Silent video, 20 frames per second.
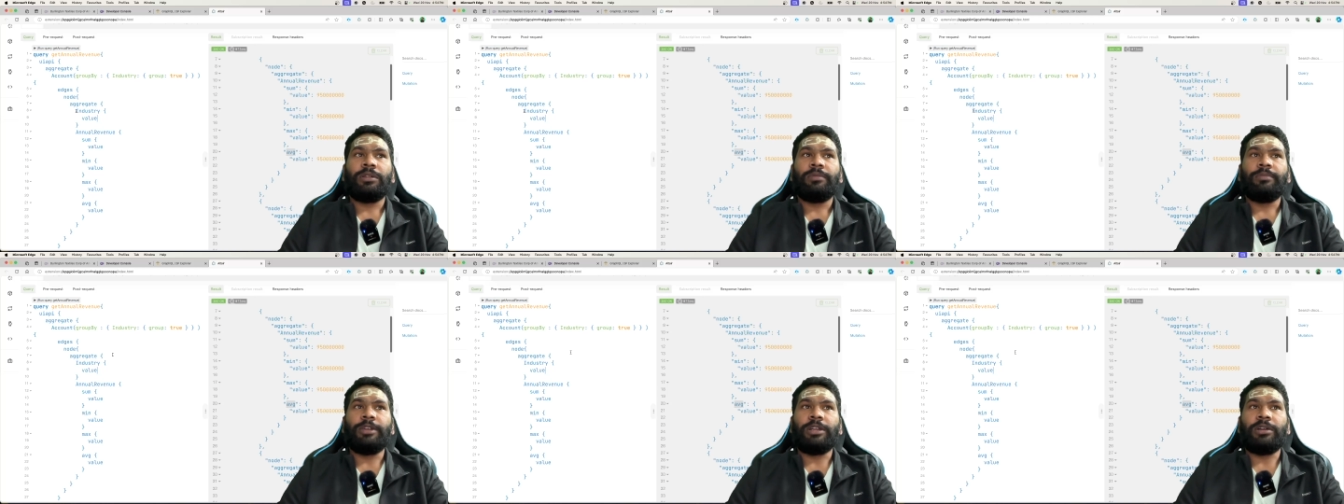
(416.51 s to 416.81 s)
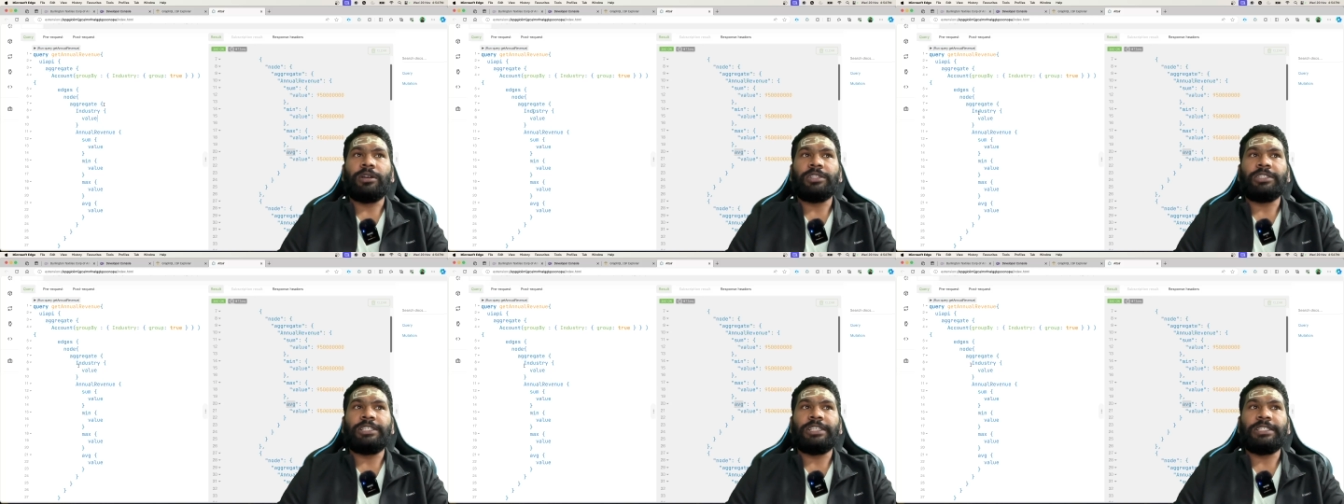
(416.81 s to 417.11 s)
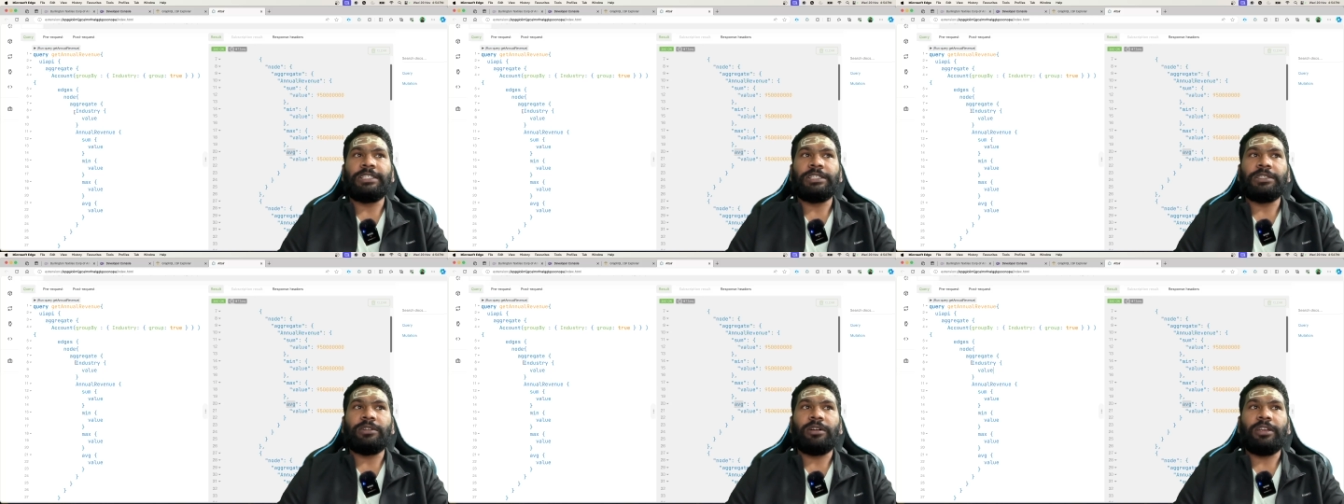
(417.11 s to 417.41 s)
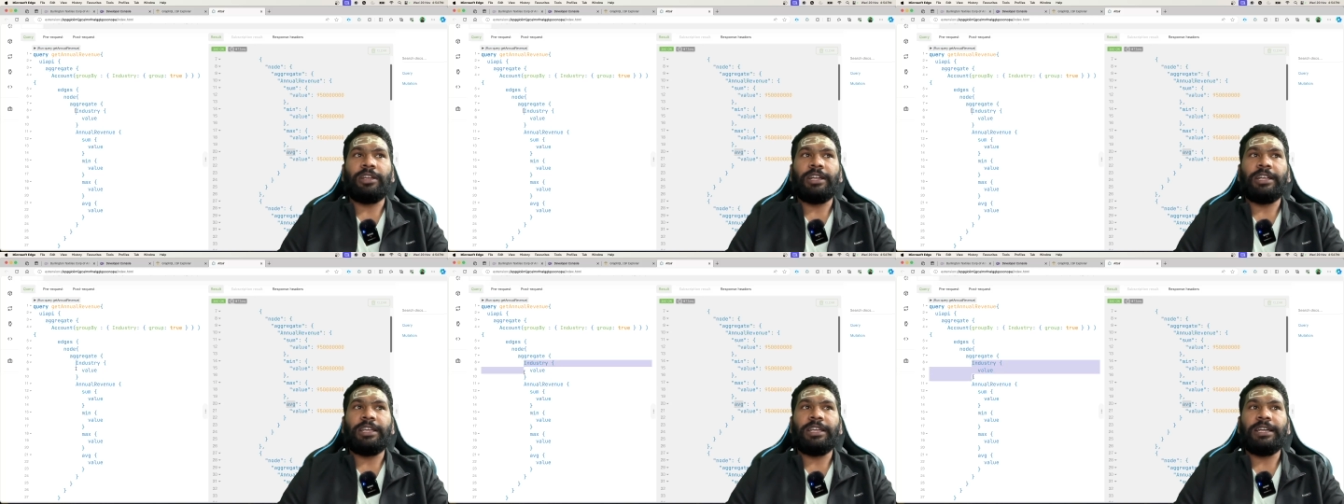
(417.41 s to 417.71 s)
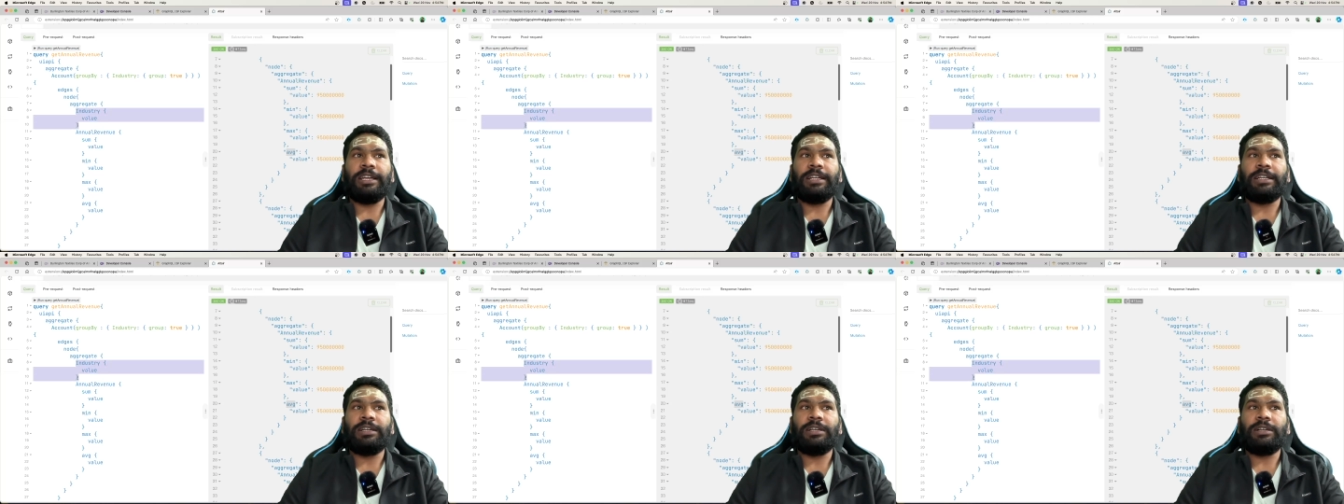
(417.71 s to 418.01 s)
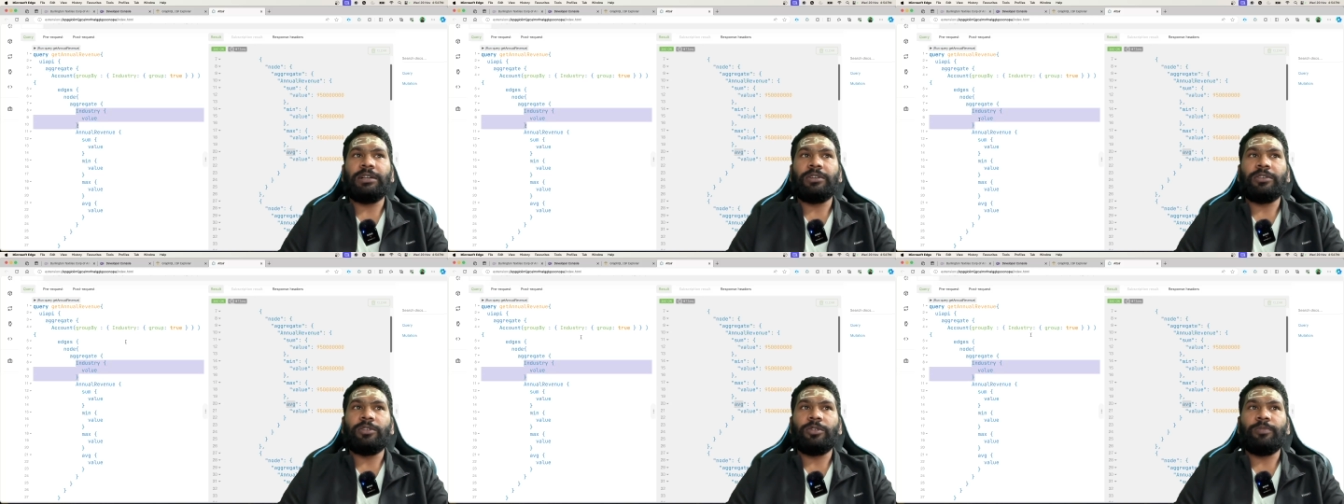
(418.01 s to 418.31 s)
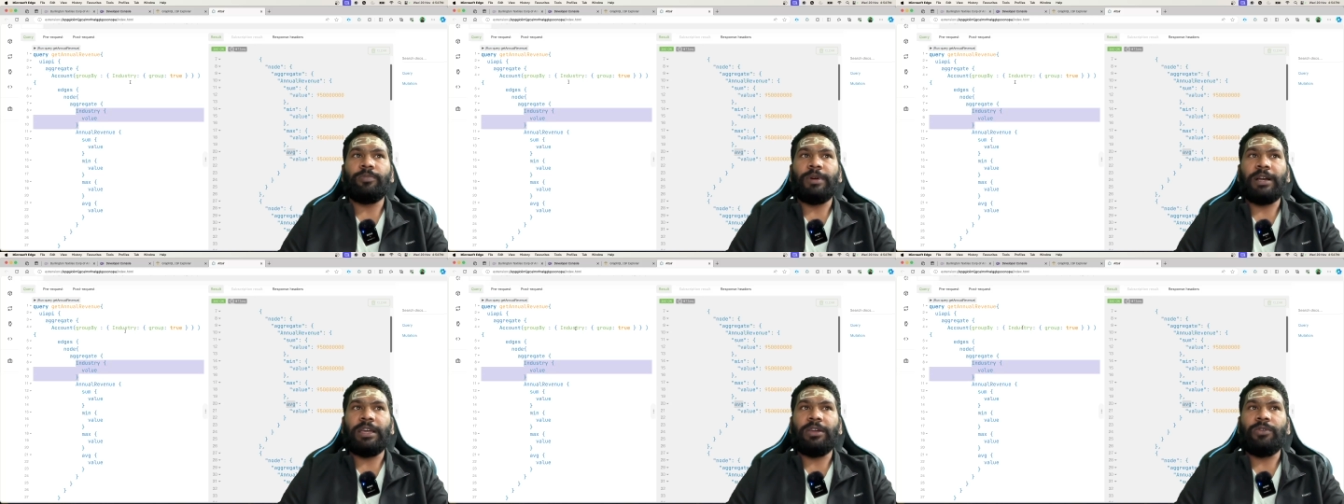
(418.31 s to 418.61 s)
because this is already at a group
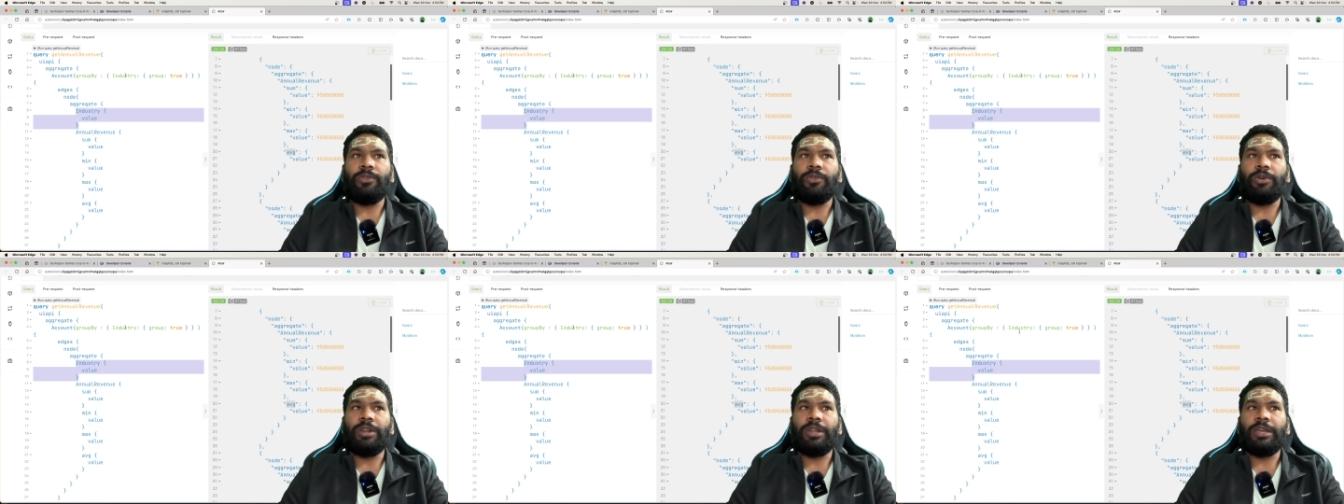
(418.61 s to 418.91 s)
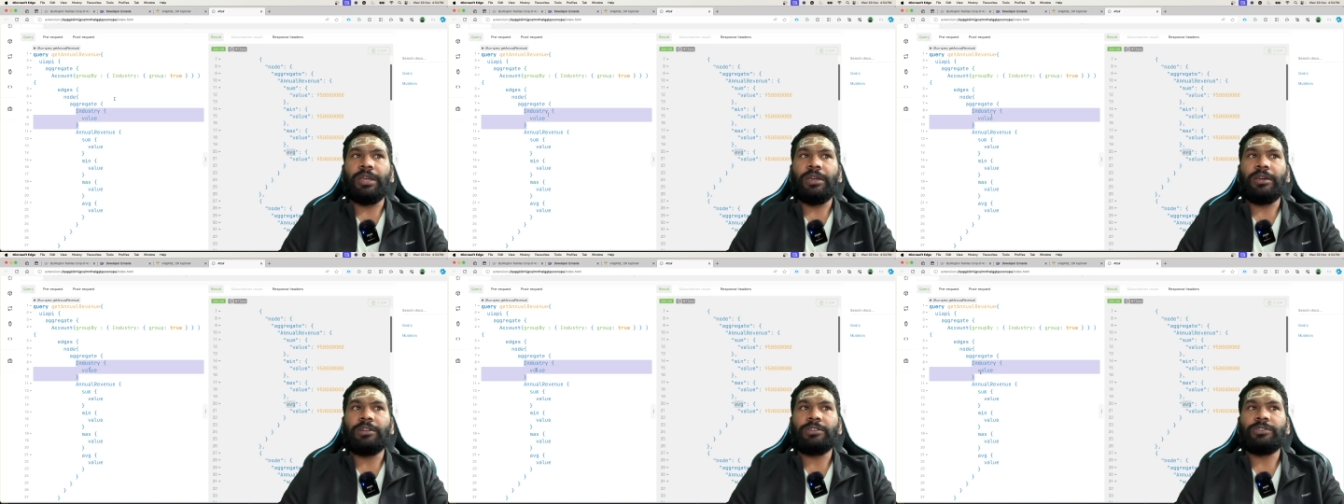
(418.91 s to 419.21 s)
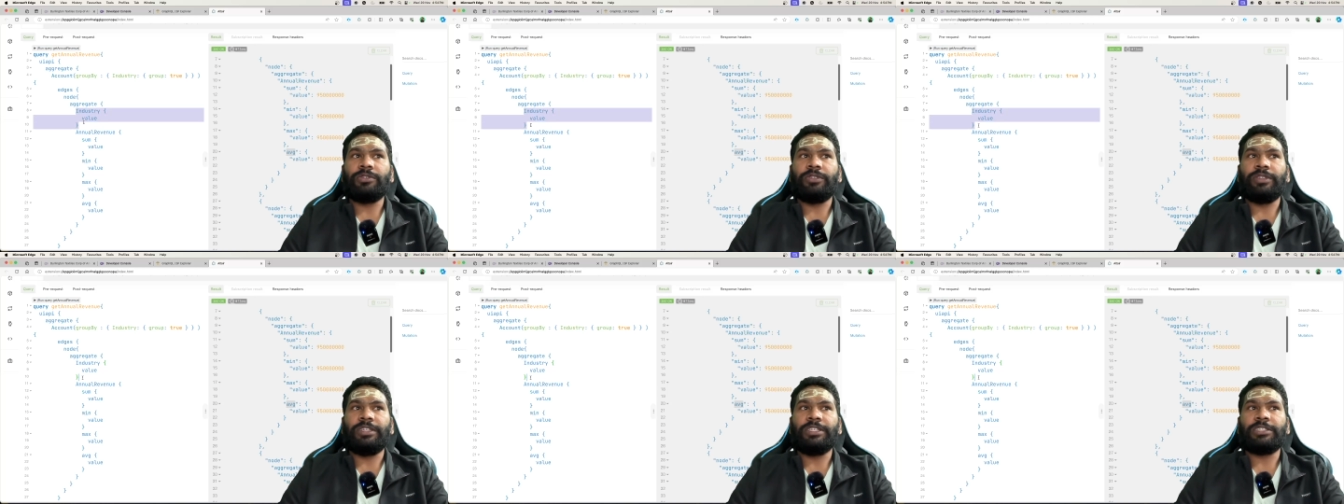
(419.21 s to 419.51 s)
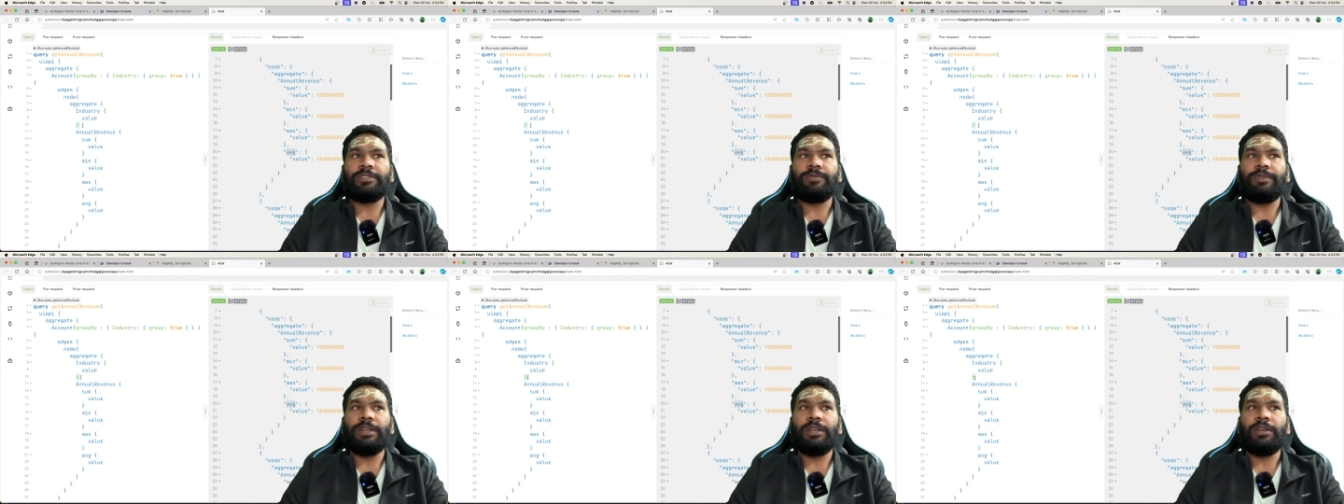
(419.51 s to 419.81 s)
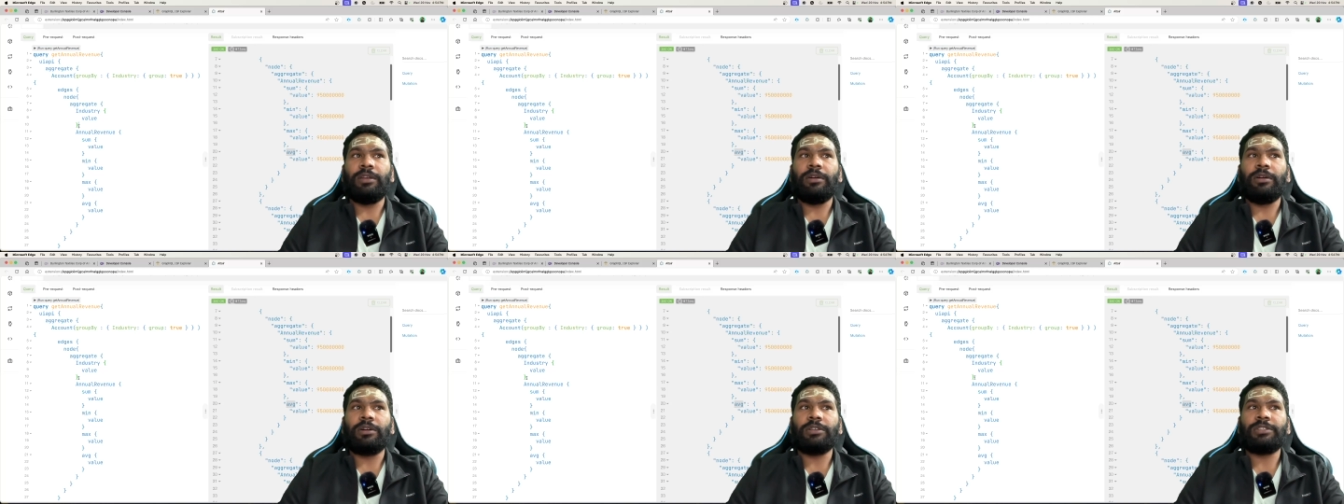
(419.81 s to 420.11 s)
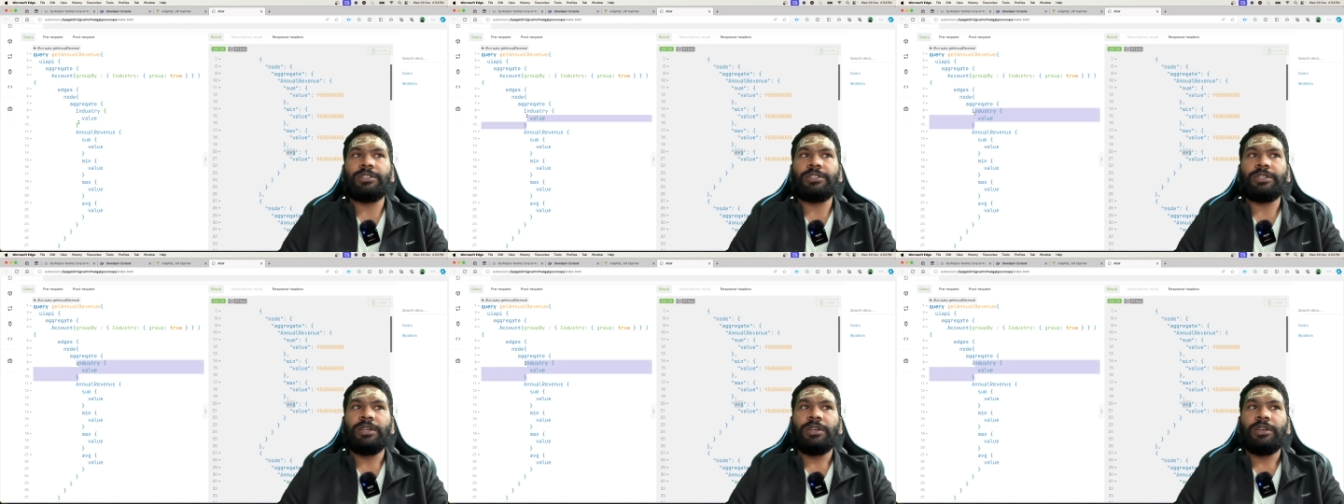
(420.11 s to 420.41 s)
by over here so this will not